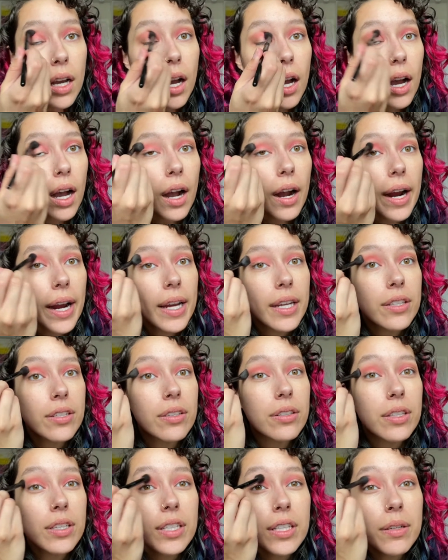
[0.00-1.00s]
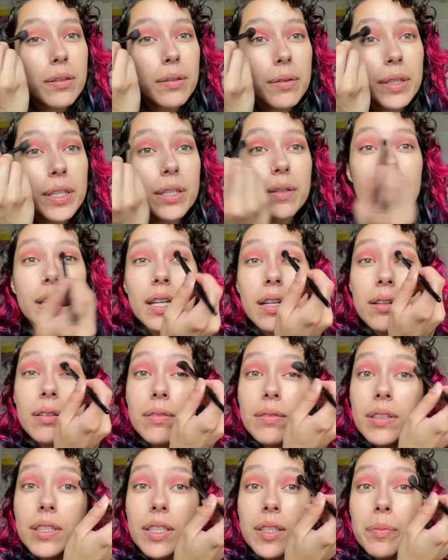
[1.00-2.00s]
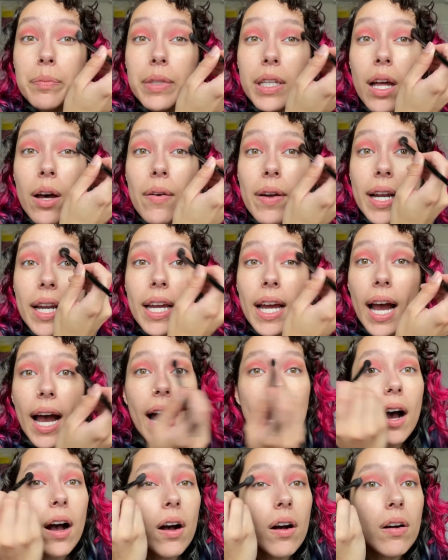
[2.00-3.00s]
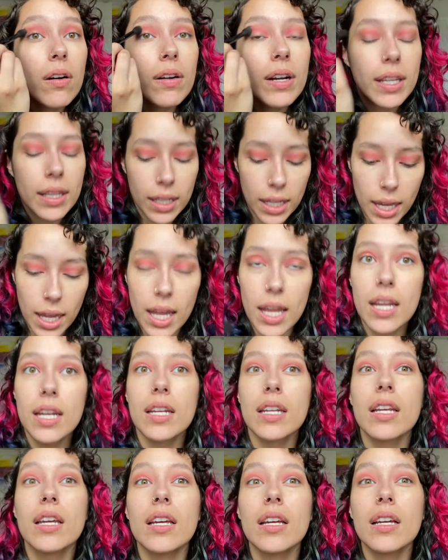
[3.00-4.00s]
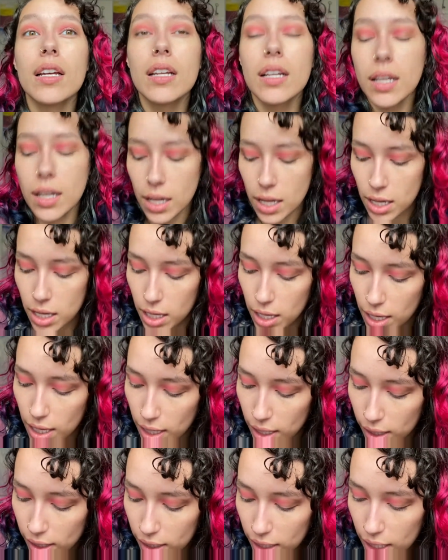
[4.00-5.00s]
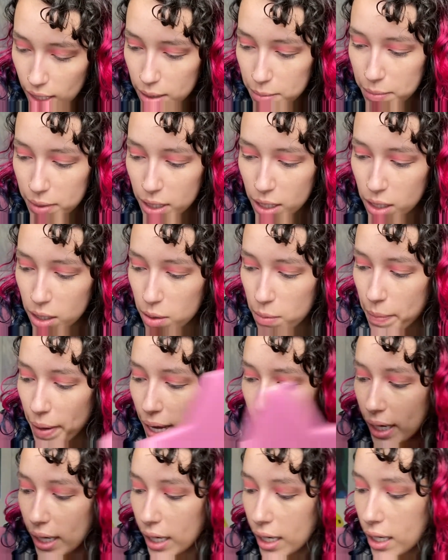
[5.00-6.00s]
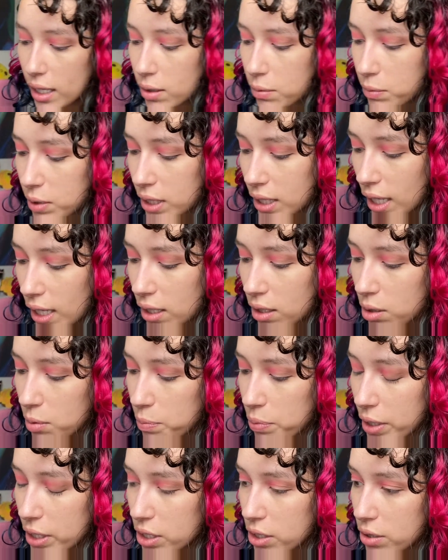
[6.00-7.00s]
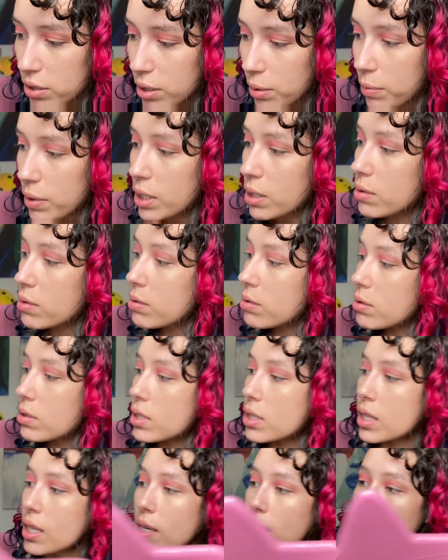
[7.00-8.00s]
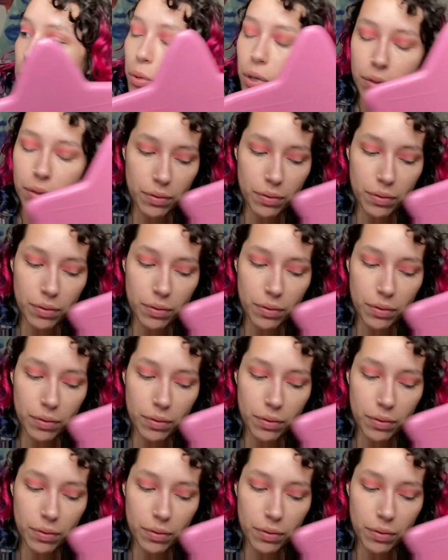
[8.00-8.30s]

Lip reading: All right, so do you see what we're doing? We're just blowing it out, and then again, I'm gonna go back in with that little brush that we used, the Morphe